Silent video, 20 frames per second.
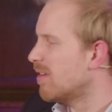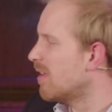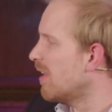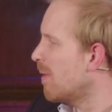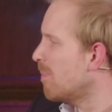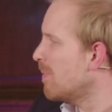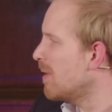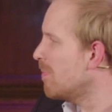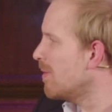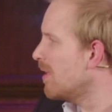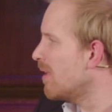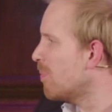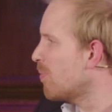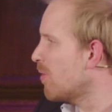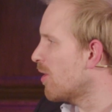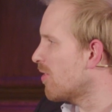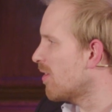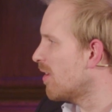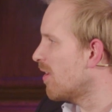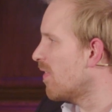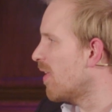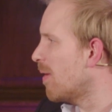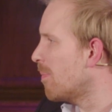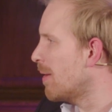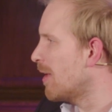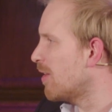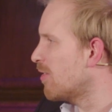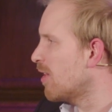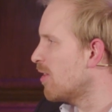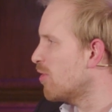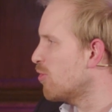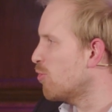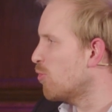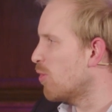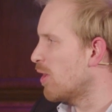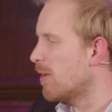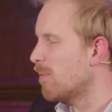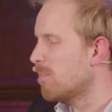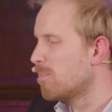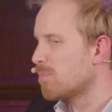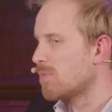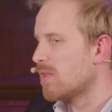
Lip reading: let me be the president that makes history.